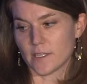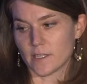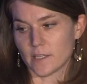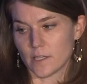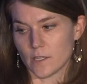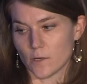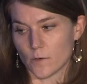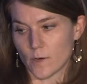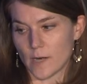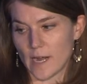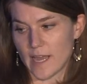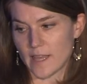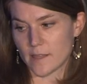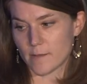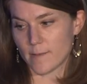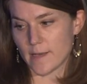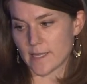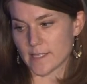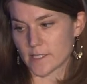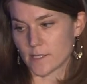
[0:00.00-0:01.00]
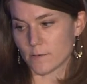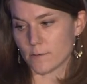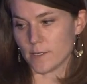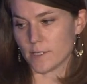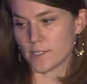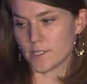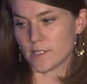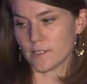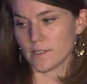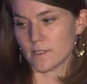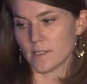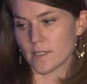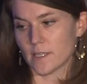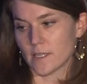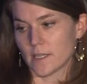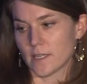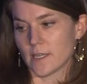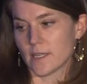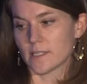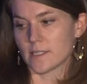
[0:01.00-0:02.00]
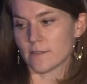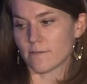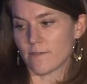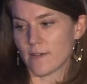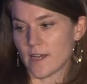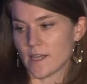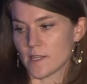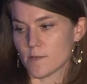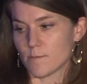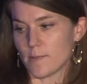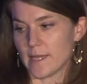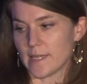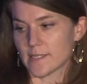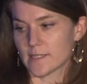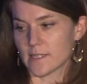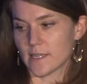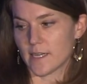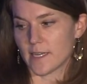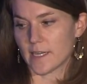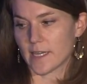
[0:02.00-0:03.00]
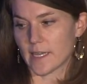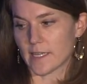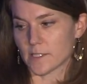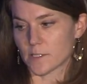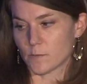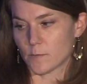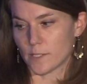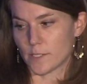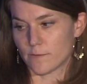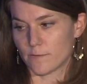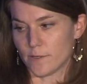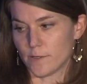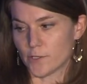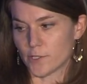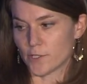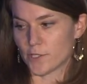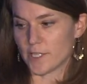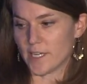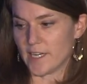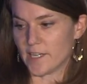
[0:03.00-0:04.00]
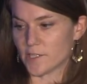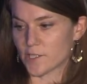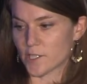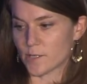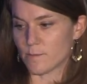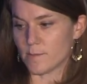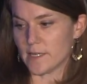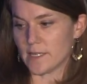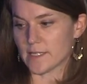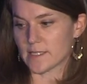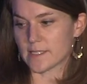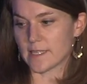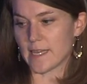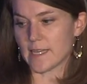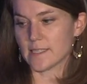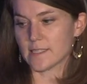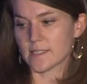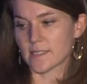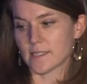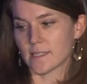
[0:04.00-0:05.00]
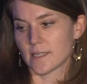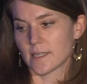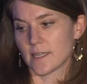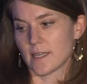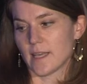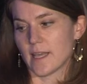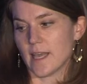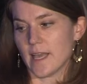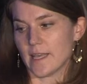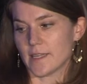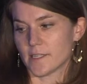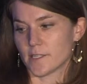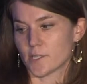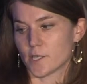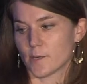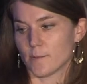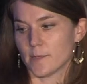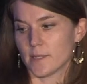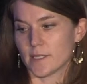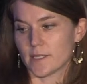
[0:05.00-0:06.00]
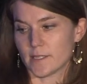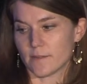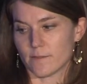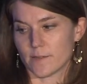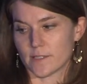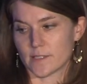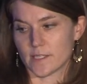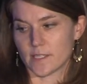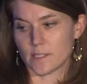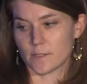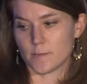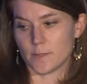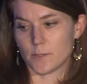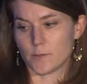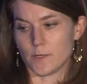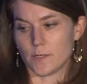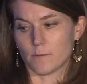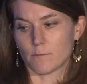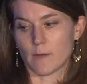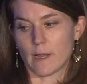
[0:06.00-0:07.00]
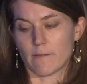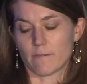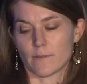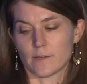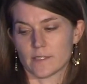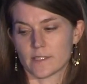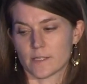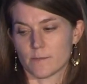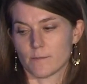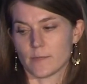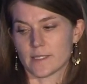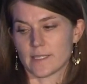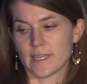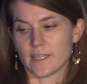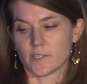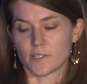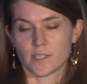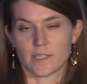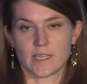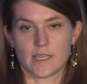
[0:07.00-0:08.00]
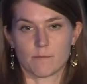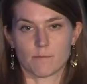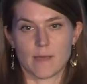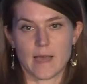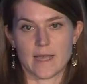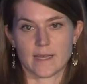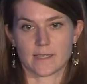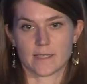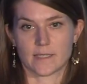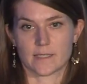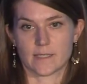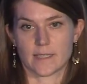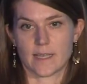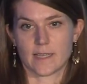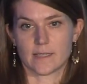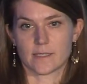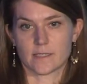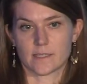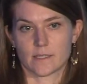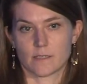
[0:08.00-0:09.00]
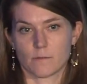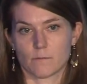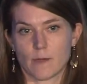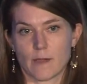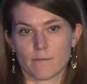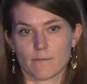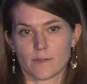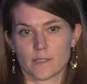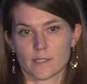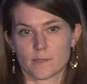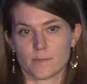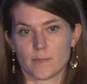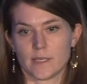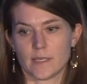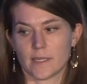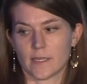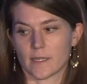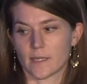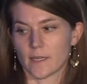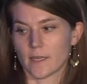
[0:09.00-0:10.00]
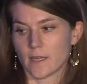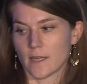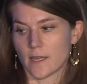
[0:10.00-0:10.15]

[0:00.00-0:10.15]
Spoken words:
in the lower Athabasca region, define the baseline against which future change can be assessed, and determine the differences between reference and potentially impacted sites, reference being